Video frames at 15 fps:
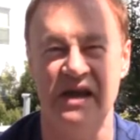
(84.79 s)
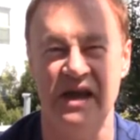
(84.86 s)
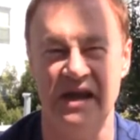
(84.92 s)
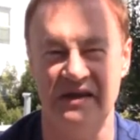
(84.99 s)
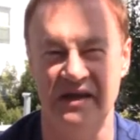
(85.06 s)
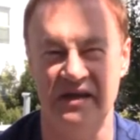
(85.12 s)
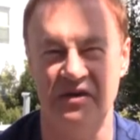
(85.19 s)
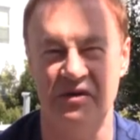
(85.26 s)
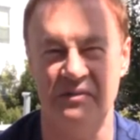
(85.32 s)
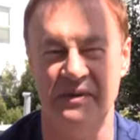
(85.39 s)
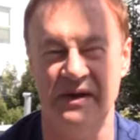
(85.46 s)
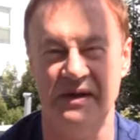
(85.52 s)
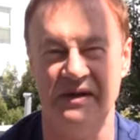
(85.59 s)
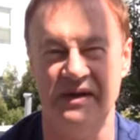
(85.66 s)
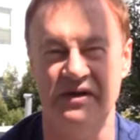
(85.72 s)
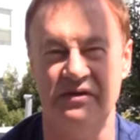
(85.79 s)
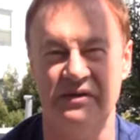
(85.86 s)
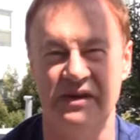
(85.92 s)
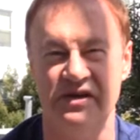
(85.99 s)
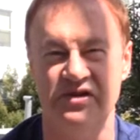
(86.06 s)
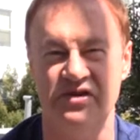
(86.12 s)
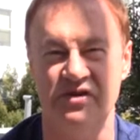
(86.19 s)
and then it'll be a legal
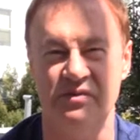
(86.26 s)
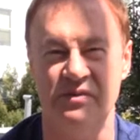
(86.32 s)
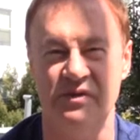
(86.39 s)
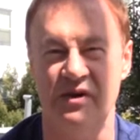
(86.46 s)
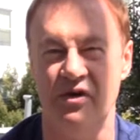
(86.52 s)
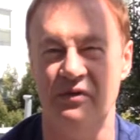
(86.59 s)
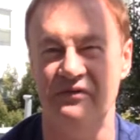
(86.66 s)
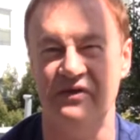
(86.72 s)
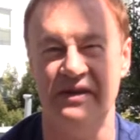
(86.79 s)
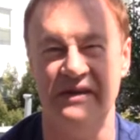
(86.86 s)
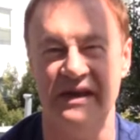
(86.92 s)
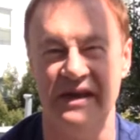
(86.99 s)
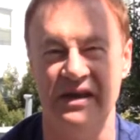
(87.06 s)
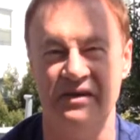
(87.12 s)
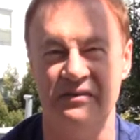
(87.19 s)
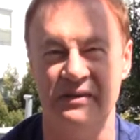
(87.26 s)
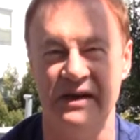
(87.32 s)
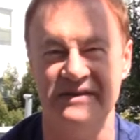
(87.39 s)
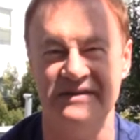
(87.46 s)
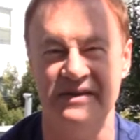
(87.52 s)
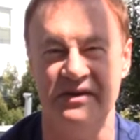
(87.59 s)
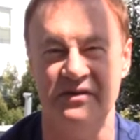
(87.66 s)
issue where hopefully they get
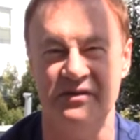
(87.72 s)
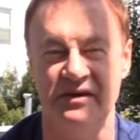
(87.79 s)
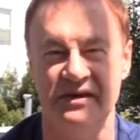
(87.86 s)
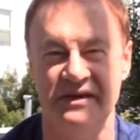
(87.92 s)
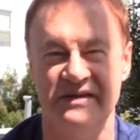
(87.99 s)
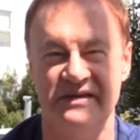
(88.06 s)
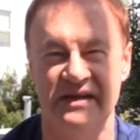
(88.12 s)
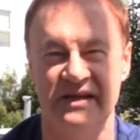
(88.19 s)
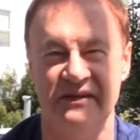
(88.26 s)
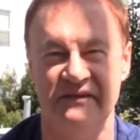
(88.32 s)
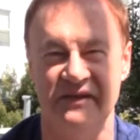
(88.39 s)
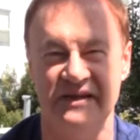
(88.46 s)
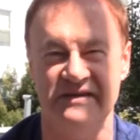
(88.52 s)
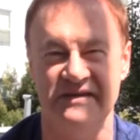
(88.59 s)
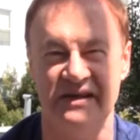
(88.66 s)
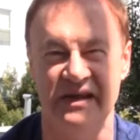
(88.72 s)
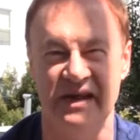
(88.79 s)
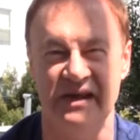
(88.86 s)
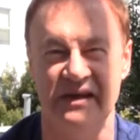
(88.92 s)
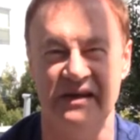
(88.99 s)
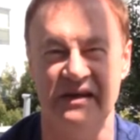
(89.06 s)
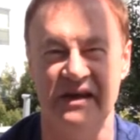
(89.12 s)
arrested or at least get
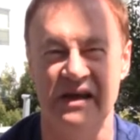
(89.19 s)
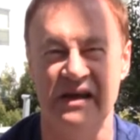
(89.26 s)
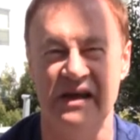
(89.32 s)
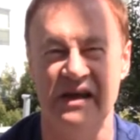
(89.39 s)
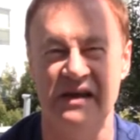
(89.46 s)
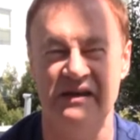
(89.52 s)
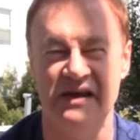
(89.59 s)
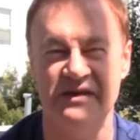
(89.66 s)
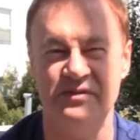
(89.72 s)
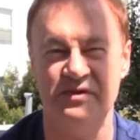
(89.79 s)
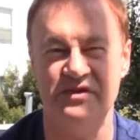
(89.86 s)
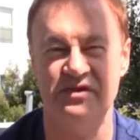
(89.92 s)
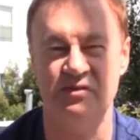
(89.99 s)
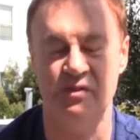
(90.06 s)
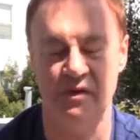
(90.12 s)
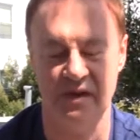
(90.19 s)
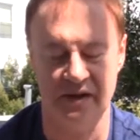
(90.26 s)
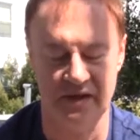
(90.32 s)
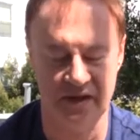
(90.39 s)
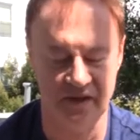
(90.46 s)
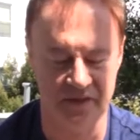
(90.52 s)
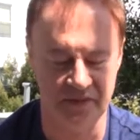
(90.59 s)
investigated. That's what you want to
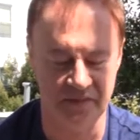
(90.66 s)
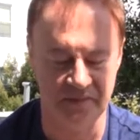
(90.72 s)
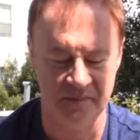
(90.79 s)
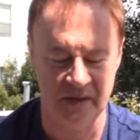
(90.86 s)
do.